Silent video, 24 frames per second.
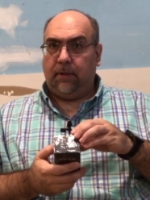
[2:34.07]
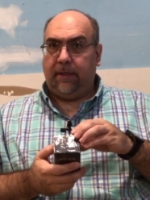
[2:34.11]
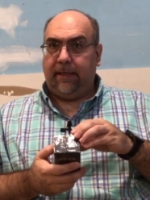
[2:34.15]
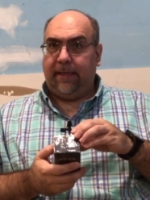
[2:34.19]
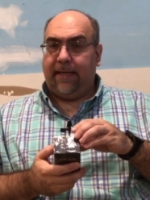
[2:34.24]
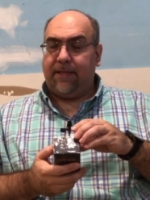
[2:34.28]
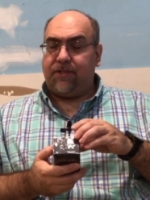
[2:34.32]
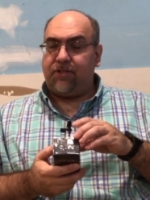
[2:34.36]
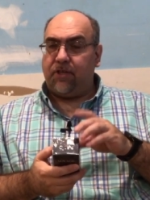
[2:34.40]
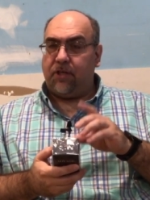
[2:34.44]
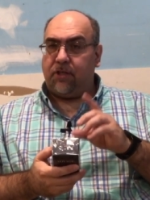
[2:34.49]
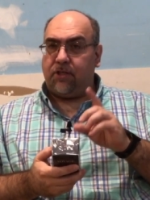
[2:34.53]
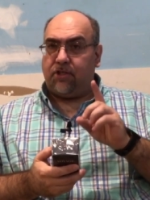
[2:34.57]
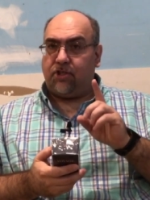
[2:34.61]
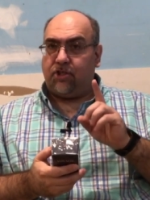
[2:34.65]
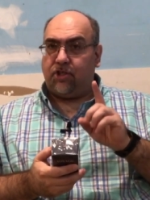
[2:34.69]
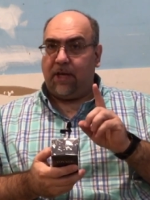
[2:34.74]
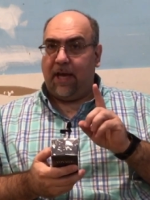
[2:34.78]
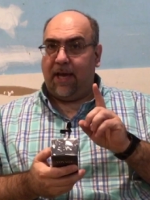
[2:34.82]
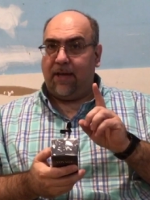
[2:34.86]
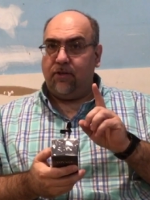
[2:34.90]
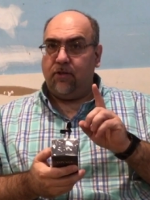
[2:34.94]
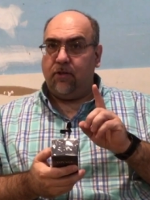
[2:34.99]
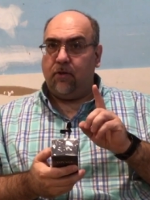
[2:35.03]
It's a
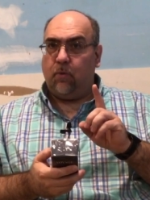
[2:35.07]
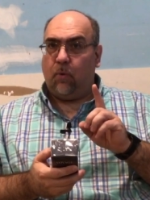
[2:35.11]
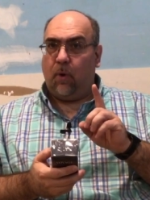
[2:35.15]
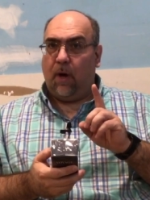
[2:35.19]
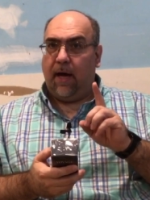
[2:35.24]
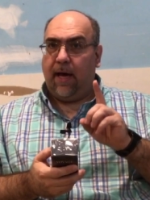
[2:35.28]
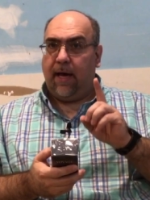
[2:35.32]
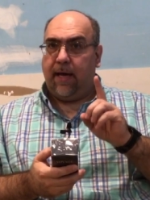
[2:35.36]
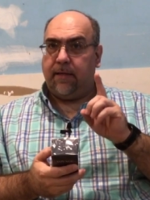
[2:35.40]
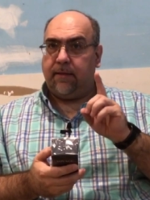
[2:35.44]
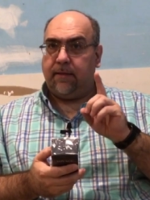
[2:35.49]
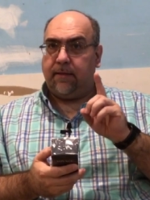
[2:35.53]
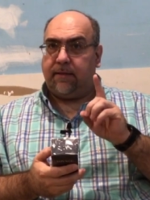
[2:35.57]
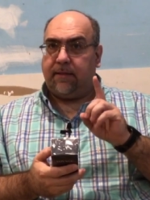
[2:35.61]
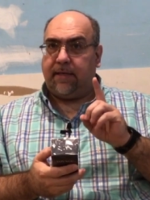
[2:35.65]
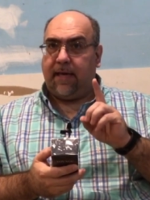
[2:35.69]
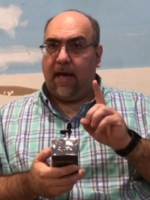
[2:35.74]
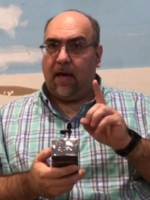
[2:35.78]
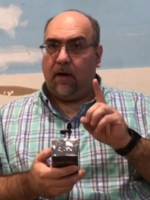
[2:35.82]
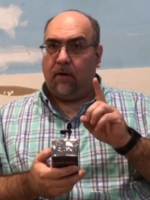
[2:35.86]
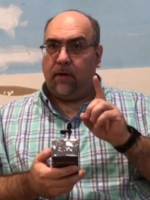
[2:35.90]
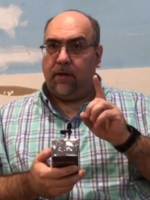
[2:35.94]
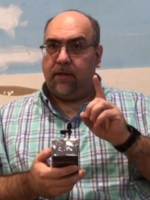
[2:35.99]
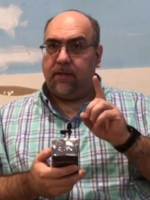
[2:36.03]
genuine
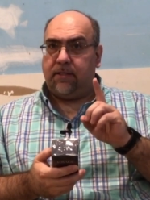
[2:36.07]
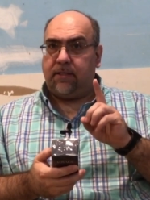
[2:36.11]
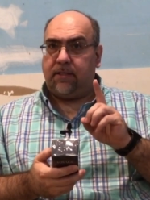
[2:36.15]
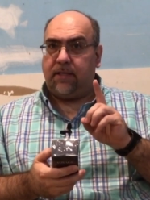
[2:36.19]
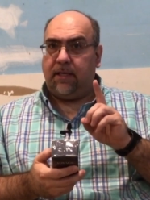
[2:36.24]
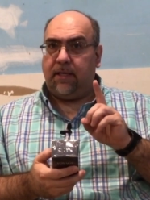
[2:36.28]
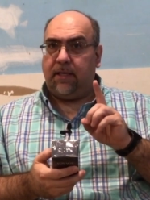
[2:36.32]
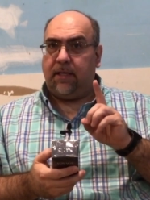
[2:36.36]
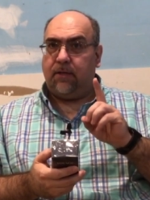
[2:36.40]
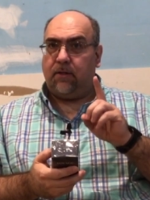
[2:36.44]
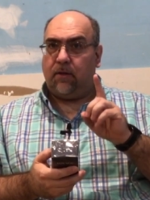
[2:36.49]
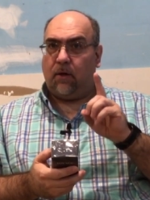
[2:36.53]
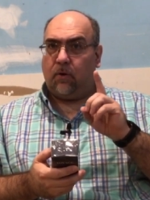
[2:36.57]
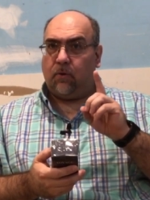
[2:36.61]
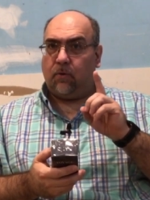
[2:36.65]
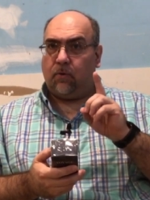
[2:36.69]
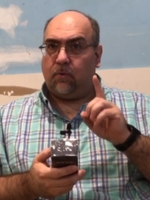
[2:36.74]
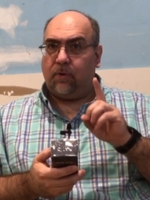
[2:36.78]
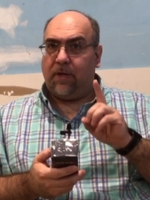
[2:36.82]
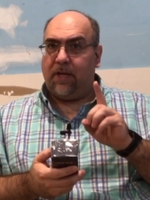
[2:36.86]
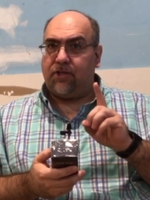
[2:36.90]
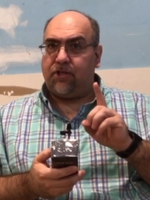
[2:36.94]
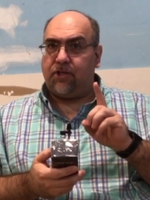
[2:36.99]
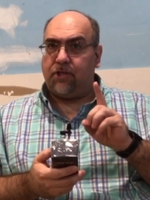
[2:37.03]
guaranteed
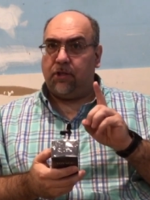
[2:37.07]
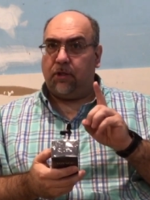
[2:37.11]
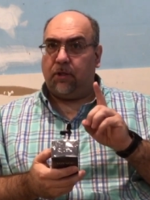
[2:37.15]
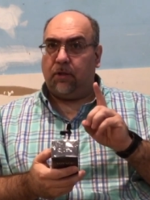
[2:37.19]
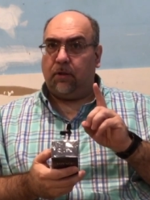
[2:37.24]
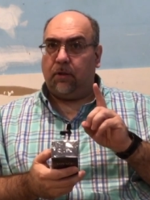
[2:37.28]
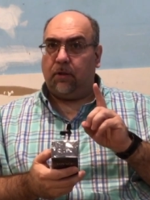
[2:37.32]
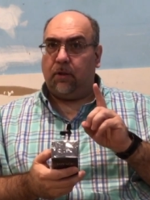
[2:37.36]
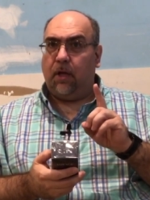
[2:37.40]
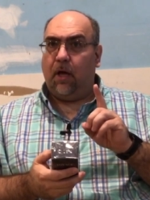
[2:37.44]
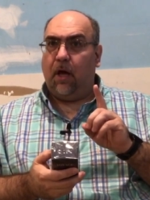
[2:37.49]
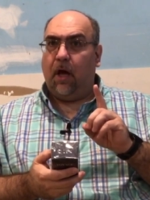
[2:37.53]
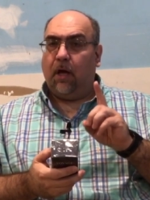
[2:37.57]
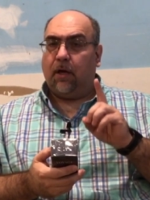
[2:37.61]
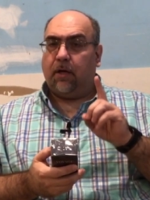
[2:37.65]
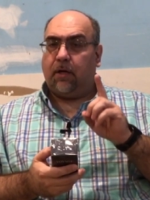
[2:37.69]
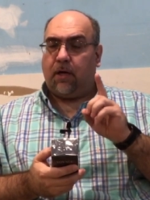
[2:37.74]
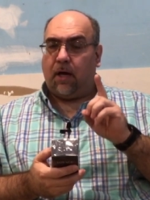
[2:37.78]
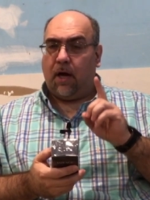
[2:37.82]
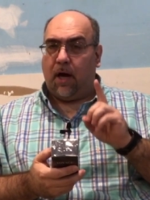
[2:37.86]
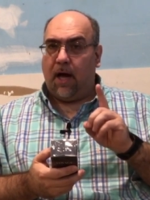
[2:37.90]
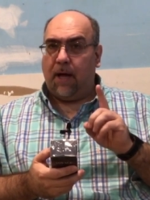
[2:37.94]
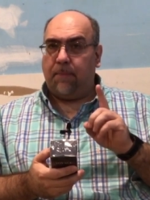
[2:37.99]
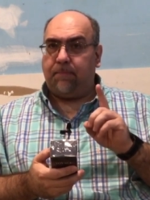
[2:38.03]
original
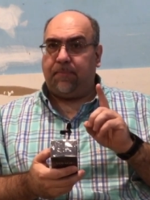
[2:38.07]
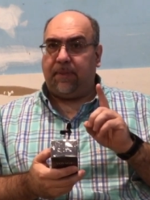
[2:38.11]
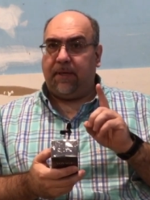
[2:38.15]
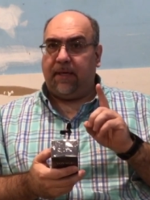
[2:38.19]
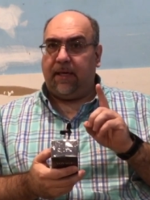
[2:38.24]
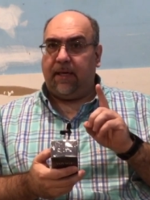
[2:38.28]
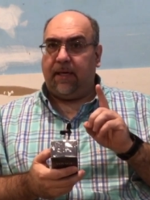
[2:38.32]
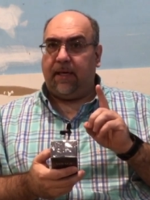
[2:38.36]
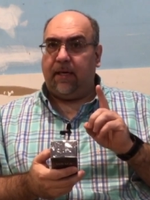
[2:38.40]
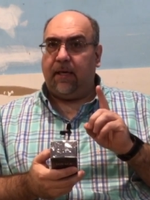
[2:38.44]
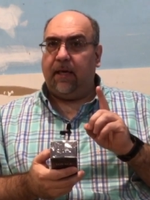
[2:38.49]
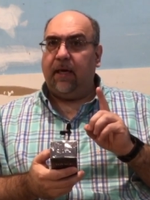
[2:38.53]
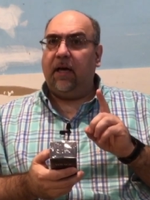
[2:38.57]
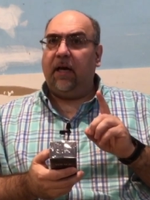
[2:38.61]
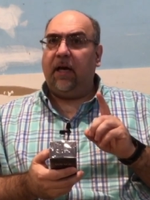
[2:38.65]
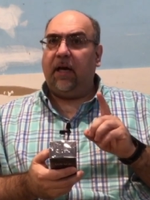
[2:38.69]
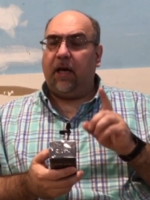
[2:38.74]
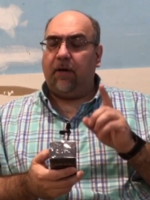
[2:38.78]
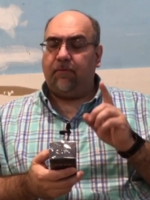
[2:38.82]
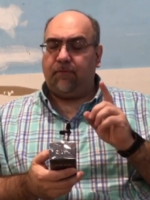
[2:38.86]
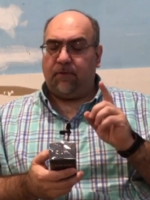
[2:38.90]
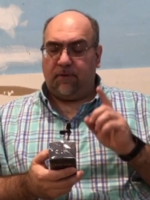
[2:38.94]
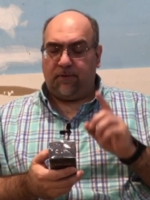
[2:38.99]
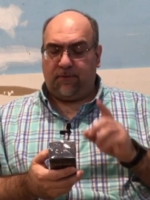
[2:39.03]
copy
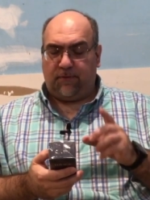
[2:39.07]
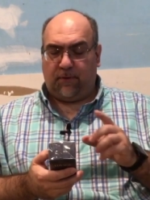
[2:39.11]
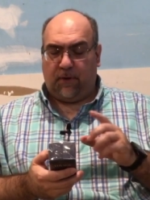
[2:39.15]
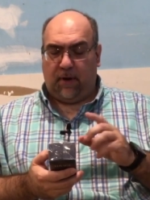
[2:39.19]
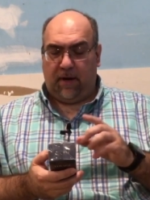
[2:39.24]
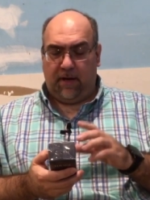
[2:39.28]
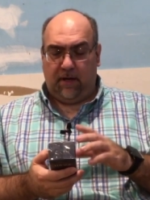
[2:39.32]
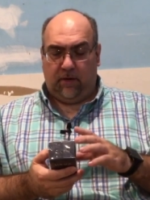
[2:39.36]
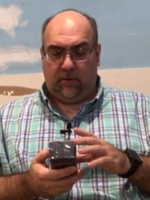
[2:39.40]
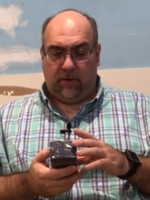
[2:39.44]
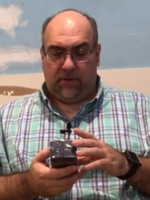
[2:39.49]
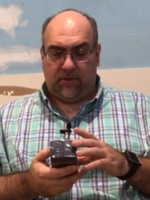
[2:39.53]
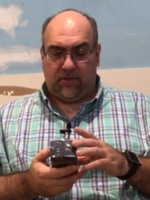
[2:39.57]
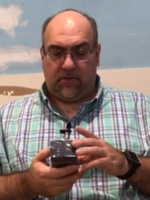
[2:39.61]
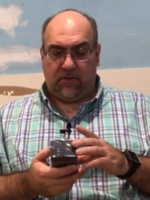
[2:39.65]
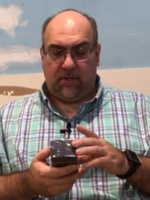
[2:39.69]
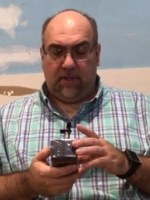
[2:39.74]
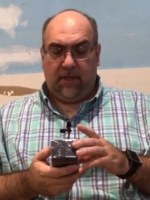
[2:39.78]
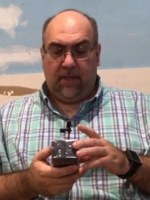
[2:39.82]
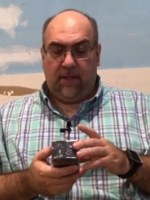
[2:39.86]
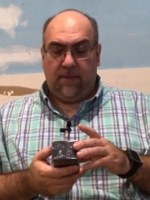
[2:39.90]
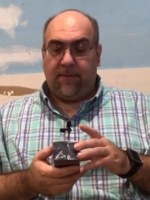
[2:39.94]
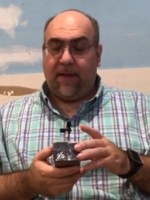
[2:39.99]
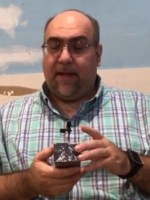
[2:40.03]
of a fragrance.
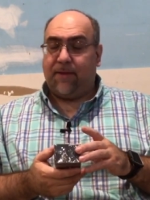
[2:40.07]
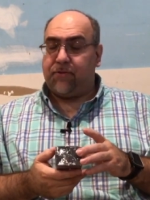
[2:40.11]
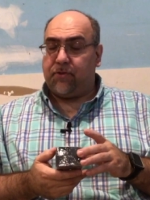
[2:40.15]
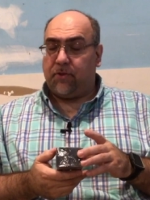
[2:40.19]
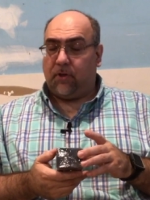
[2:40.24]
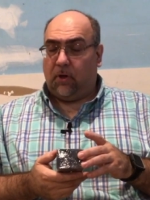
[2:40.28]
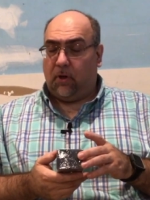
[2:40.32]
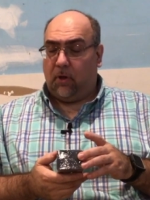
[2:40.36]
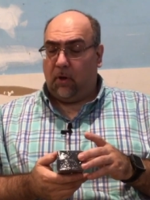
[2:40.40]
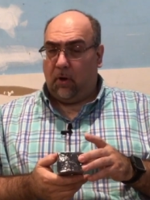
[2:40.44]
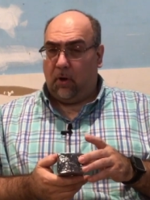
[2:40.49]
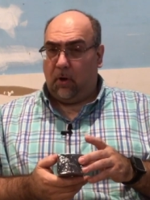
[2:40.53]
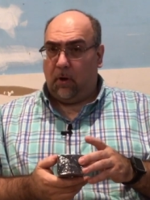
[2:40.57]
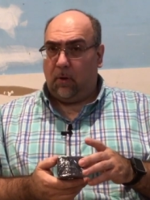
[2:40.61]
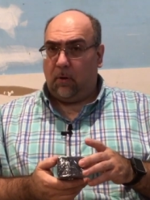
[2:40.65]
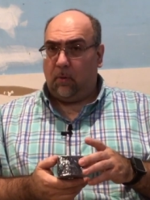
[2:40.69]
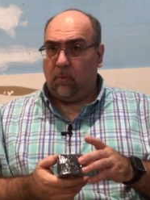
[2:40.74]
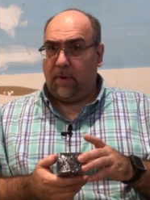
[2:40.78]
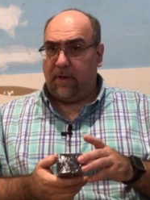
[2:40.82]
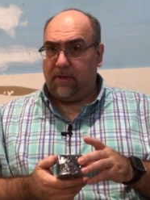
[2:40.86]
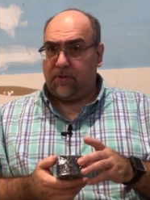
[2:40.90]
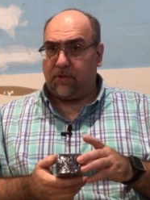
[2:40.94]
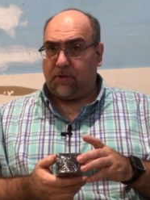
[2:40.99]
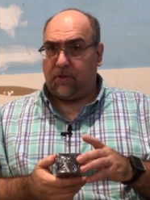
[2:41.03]
That's
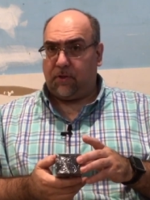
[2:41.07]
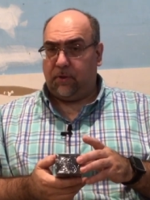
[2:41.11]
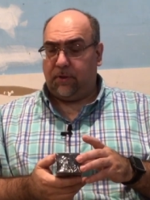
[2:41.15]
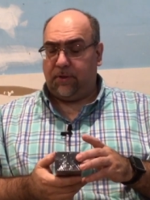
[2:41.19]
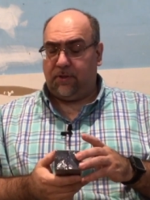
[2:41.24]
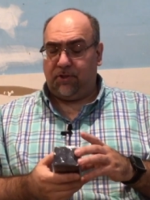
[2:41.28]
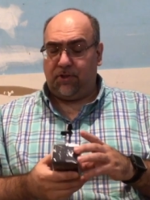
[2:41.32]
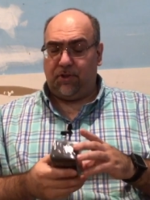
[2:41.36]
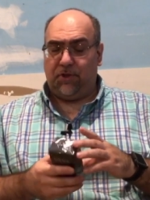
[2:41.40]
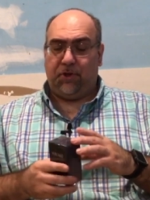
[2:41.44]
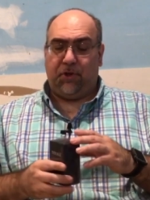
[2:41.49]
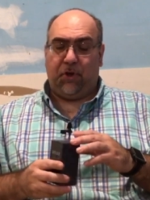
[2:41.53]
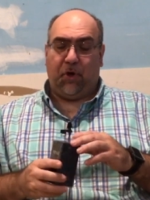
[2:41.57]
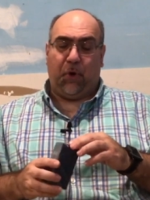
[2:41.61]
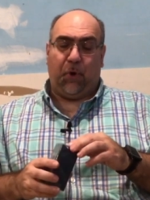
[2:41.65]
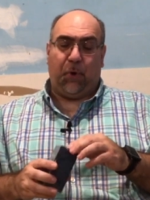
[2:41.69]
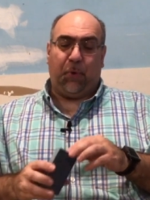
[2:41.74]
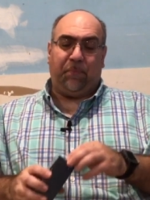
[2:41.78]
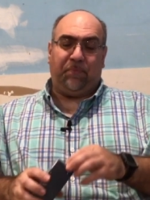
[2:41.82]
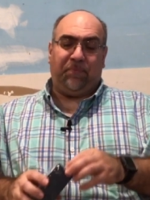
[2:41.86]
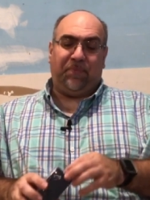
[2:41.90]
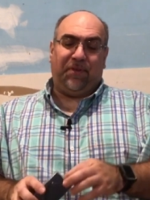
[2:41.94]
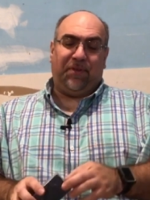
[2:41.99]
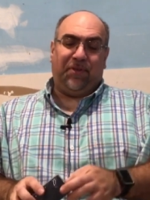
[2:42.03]
always good to know.
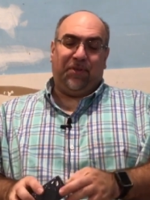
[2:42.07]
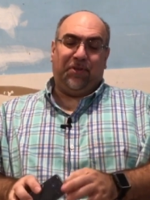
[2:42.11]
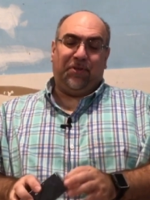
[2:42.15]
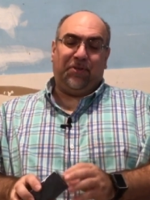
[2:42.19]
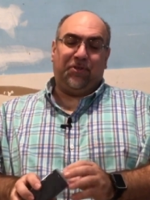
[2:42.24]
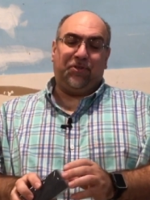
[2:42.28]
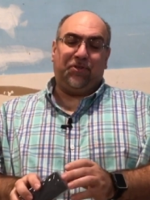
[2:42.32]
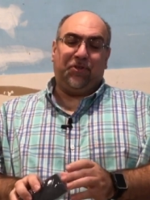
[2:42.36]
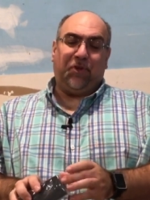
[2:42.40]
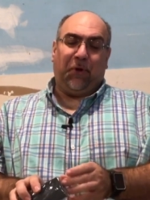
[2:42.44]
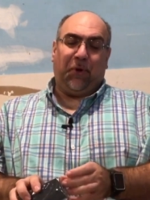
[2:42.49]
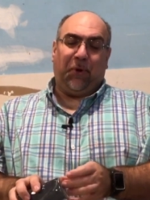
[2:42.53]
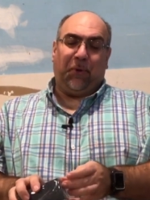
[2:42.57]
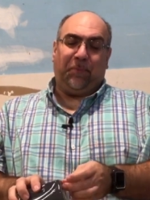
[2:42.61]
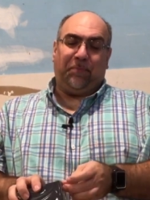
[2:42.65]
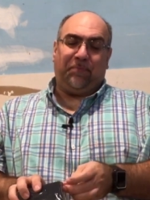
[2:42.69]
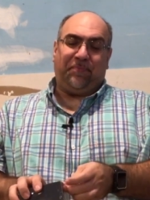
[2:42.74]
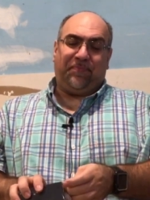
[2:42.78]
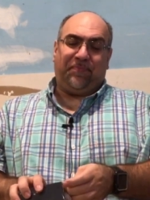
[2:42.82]
So